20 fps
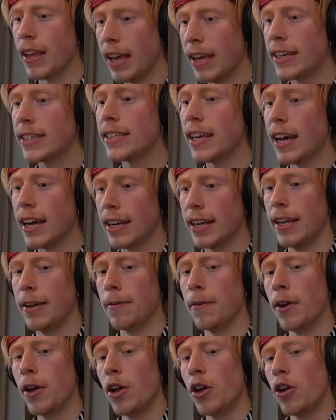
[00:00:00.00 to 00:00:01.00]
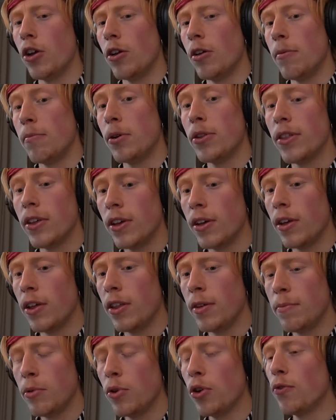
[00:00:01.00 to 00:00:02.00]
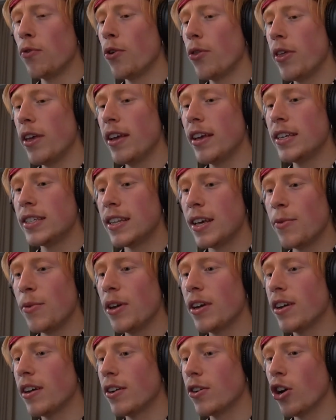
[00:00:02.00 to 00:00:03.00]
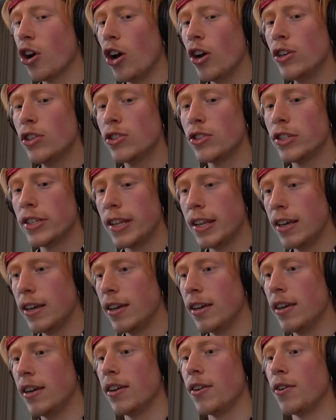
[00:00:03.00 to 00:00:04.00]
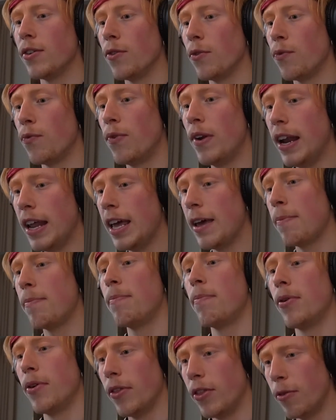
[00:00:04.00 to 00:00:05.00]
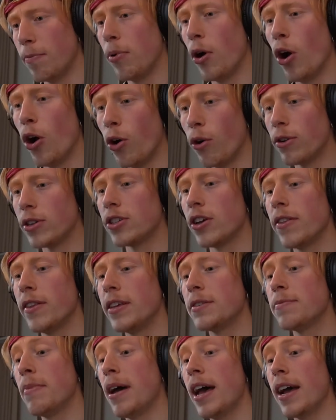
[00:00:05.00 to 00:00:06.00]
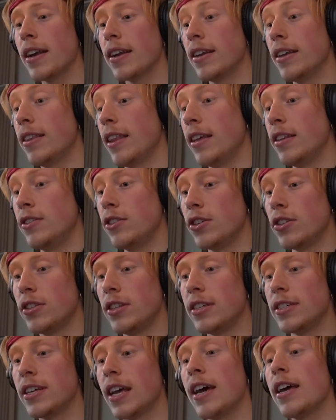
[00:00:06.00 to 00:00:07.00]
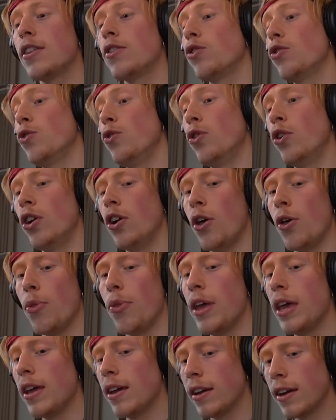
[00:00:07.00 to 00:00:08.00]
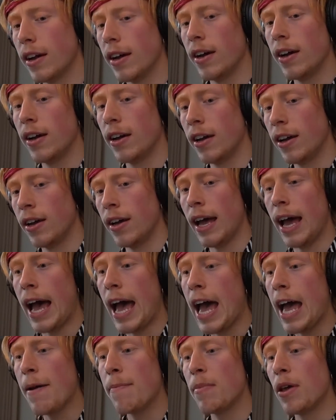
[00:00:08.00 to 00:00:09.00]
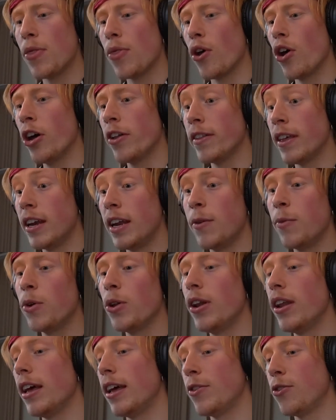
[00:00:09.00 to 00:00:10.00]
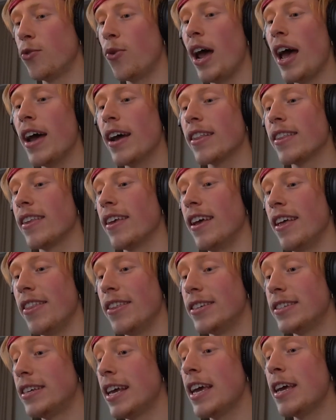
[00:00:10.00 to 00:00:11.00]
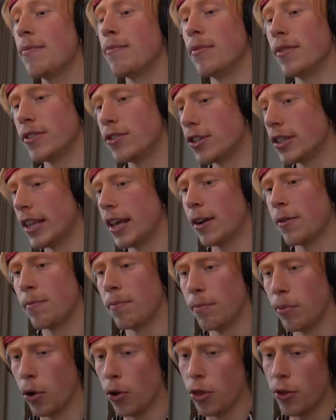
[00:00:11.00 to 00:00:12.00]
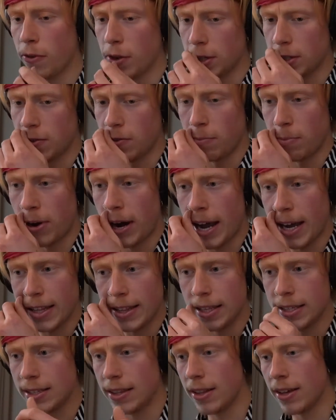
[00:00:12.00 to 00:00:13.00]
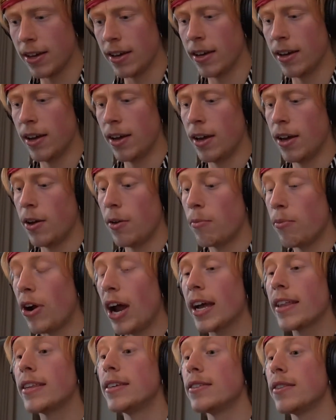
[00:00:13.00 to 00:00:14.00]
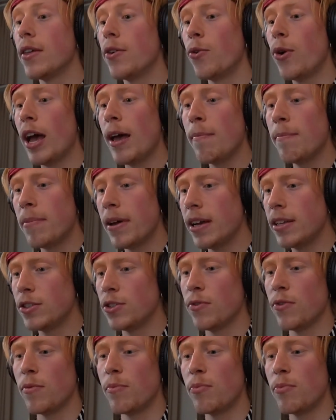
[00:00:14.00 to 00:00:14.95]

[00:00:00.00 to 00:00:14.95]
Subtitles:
Exactly. But the beautiful thing is that we can consciously flip the poles on this magnet and just decide to think a happy thought, and it will attract the same. Just like both of us have practiced the rampage of